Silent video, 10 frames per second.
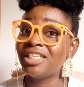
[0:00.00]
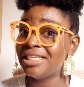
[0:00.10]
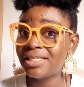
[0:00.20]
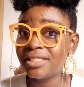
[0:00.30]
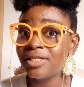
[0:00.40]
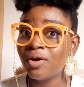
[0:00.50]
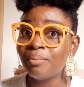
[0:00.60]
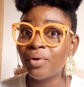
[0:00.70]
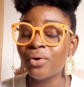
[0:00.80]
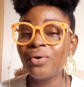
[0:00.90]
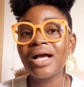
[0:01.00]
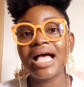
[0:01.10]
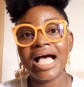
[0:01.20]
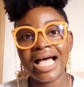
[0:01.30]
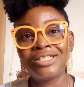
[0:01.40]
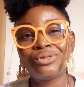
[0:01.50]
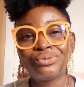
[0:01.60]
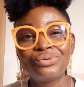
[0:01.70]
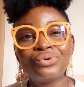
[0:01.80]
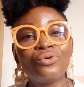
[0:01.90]
Isilomo had
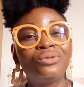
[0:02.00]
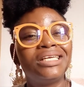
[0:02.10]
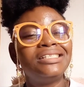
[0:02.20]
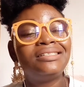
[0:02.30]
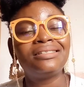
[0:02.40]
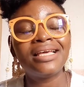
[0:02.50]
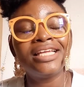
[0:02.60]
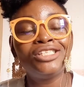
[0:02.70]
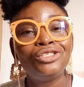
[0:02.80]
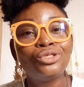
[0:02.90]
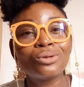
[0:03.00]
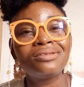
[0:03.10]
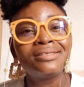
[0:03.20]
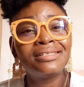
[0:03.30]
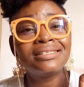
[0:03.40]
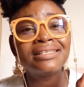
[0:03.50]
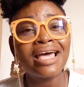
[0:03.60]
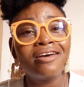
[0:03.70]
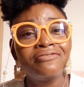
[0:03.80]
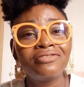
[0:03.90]
to go. They stayed just
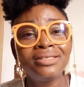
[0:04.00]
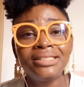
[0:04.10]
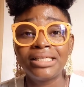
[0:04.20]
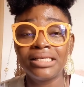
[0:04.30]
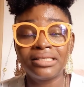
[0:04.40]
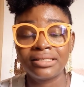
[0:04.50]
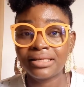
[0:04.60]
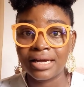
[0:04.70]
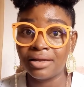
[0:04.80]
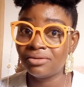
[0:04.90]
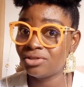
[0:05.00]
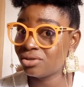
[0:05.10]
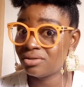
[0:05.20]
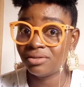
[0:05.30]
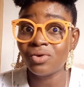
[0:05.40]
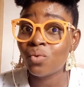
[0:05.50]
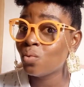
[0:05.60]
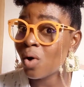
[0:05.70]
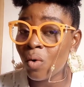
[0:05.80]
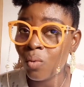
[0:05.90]
7 days in the house, just
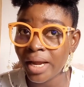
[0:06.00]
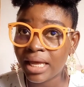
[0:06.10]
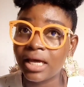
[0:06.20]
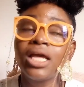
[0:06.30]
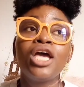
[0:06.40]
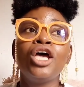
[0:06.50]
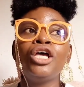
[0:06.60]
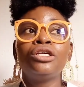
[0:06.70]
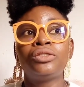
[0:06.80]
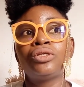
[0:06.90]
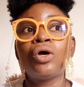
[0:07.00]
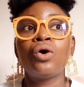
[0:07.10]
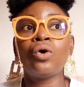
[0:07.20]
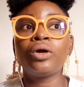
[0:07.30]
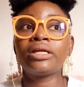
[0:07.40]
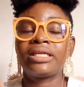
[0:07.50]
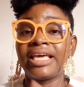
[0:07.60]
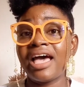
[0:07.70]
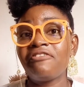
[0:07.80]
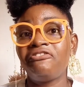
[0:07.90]
1 week. So
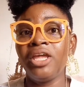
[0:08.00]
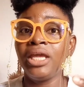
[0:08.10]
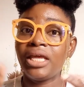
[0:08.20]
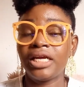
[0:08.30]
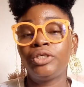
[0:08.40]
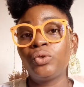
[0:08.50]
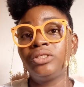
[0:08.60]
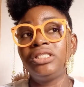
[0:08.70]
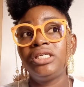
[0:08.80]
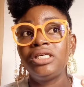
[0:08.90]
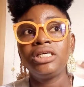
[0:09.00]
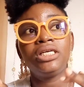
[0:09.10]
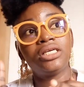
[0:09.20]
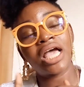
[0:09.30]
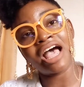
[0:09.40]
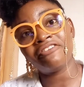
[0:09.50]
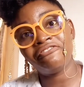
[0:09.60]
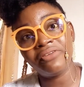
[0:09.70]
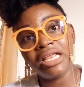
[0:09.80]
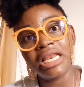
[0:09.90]
Kafi, Gedoni,
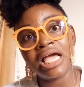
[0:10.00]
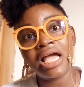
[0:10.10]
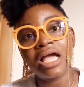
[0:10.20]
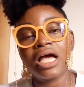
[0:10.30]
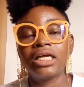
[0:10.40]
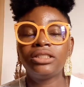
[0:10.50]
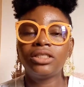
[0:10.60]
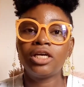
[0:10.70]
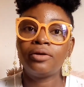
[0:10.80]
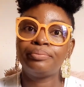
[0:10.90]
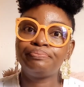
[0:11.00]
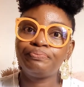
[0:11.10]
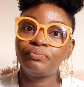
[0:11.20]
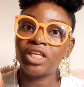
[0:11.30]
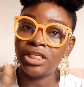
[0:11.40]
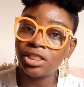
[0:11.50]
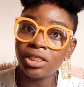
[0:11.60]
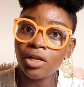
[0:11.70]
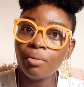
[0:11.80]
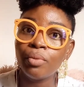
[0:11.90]
Avila, and
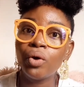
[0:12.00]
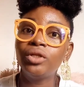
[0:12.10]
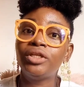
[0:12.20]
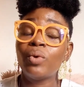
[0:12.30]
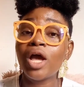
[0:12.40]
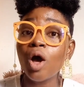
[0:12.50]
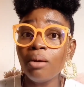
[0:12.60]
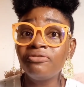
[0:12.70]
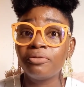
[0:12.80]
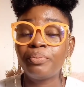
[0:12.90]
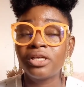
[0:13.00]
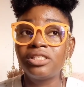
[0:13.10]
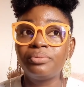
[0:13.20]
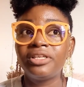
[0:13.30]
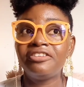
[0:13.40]
Isilomo, they were up for possible